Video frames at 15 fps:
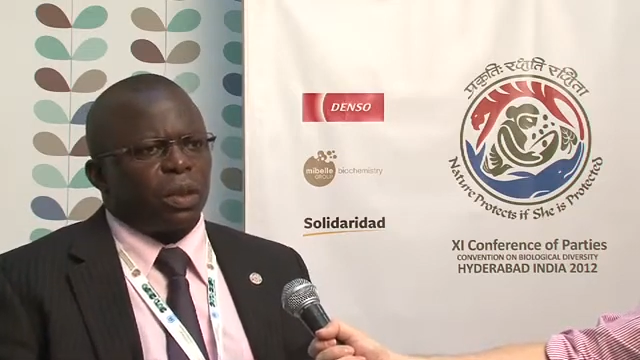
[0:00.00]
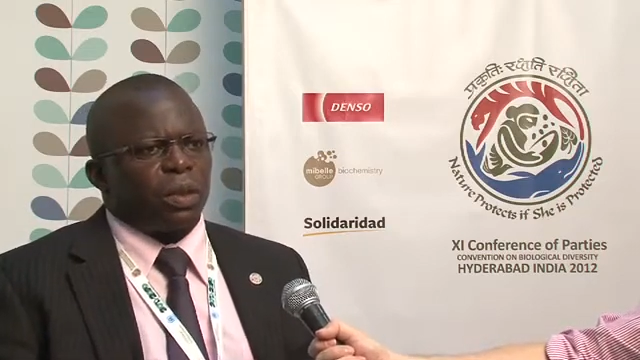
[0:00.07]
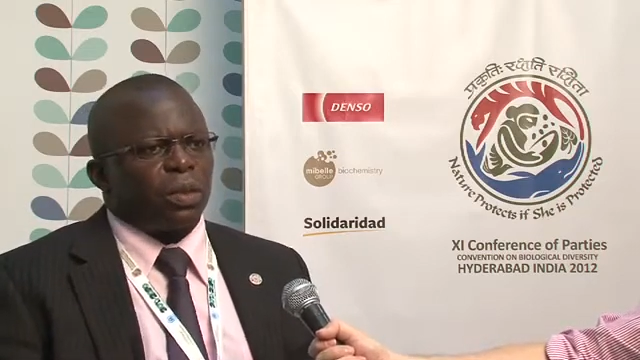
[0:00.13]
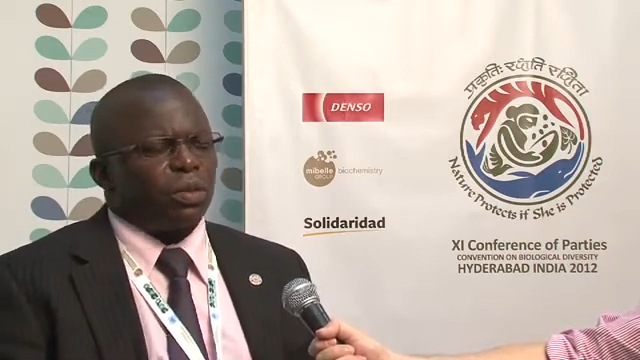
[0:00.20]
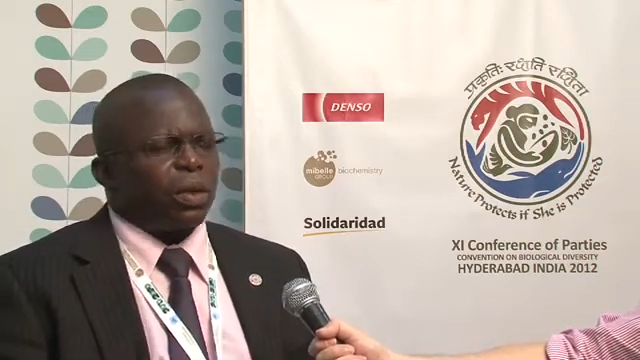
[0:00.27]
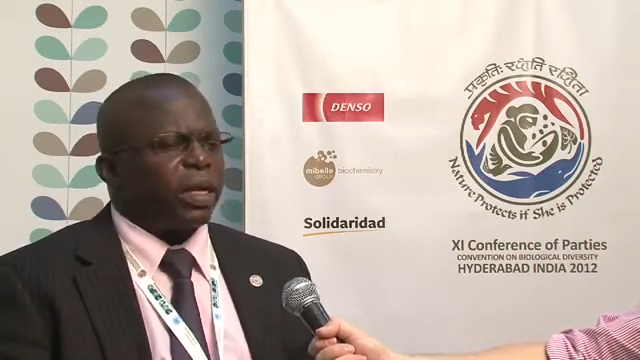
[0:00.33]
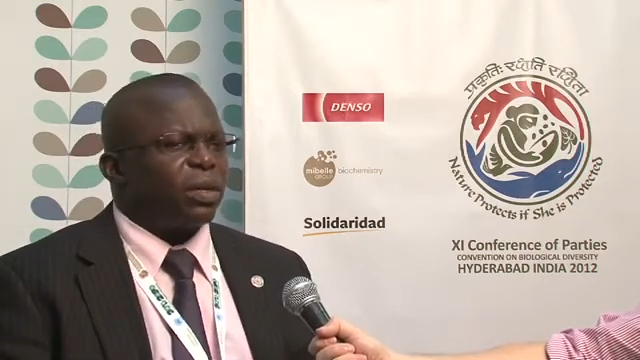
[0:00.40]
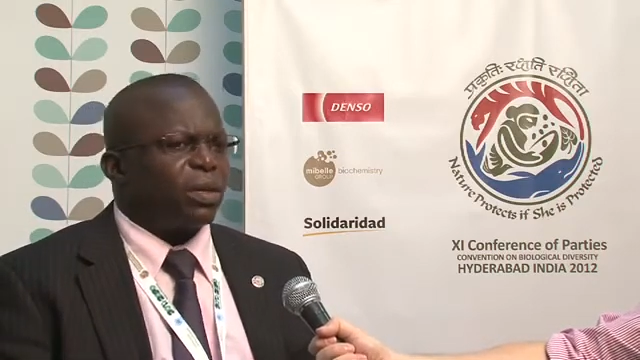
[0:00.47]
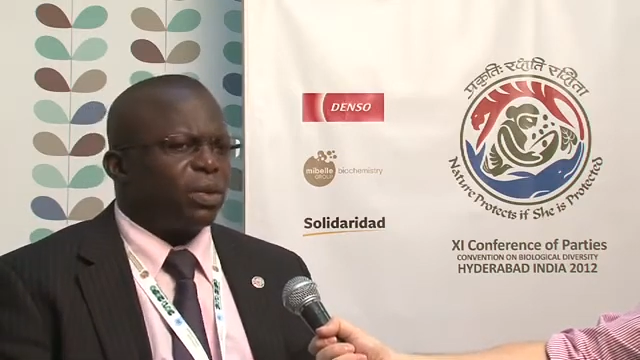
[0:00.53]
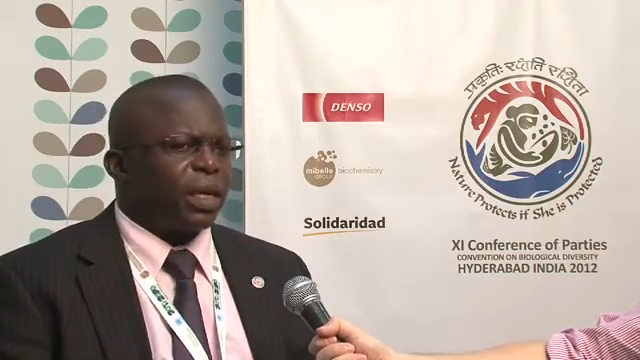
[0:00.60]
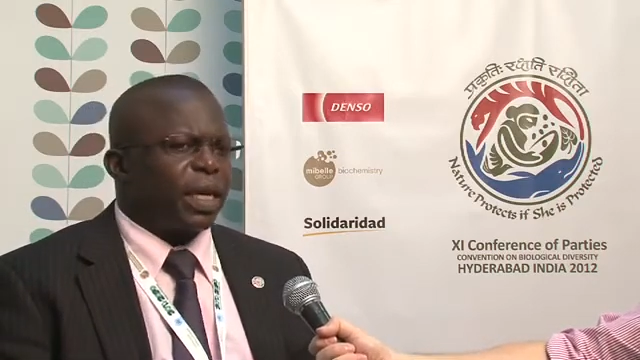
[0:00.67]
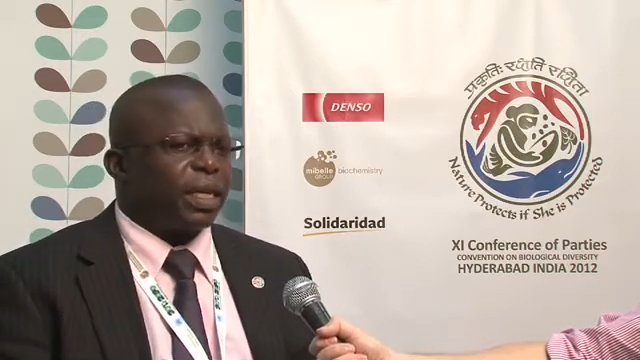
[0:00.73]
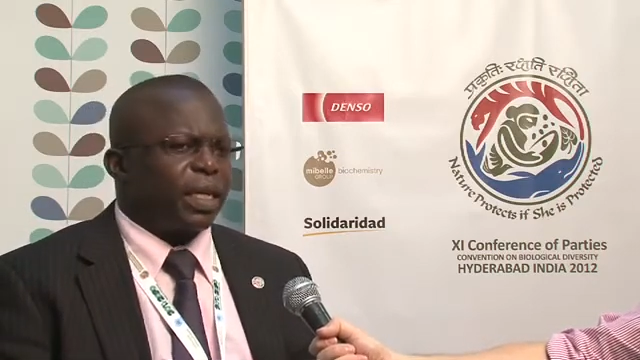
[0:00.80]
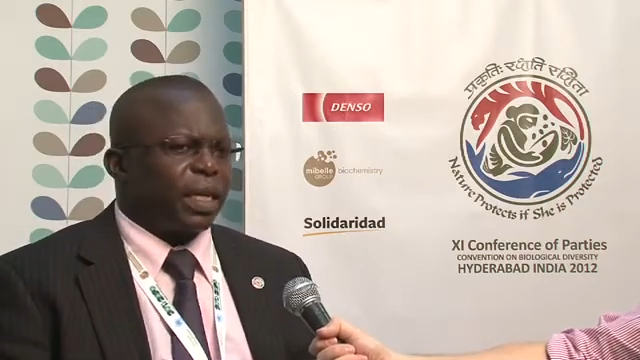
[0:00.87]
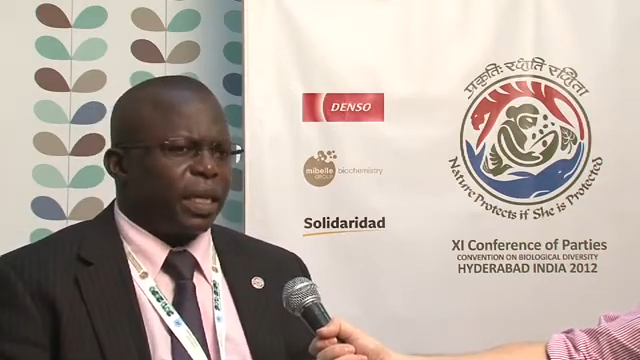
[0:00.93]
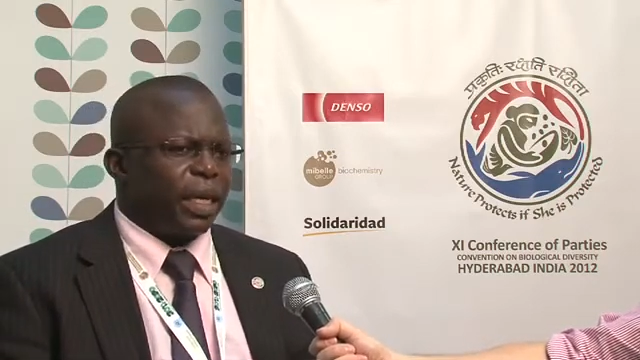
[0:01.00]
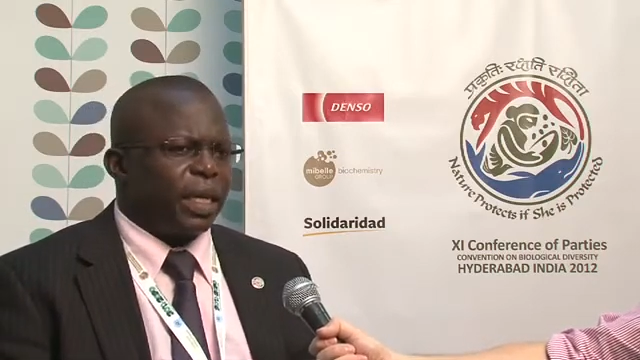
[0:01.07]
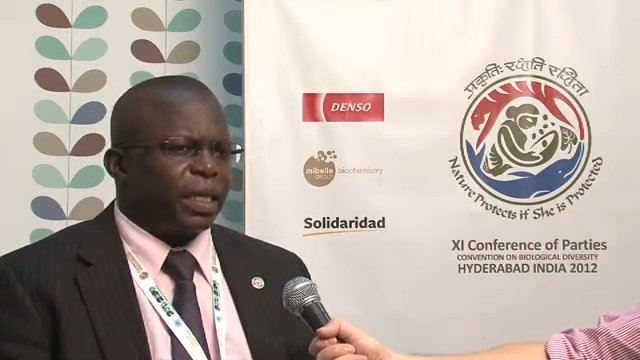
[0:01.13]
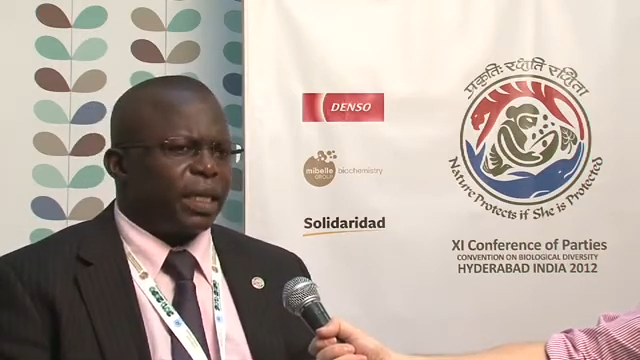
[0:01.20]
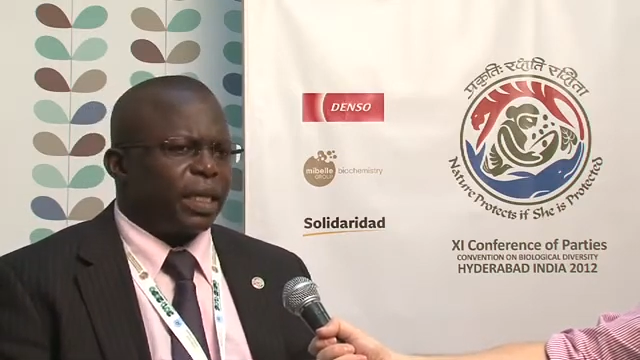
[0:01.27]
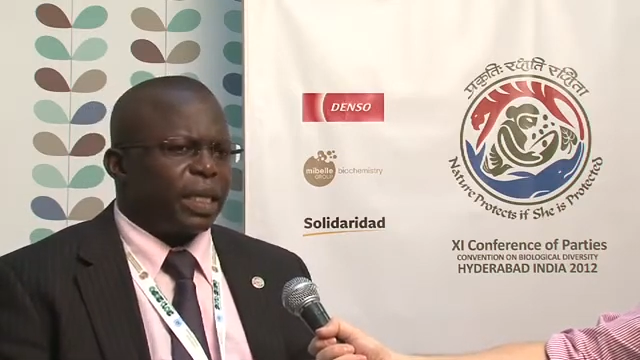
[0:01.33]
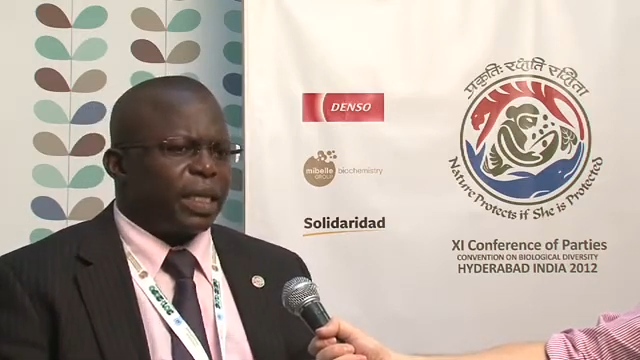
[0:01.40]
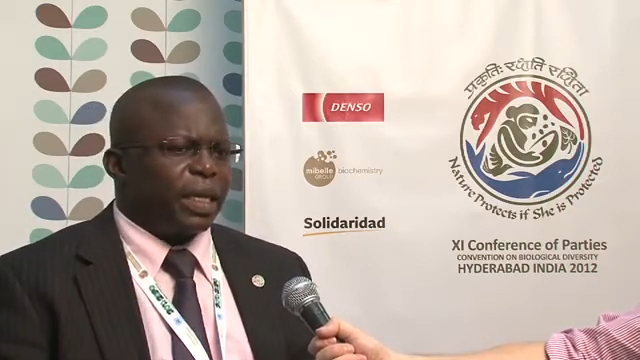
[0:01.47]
try to look at again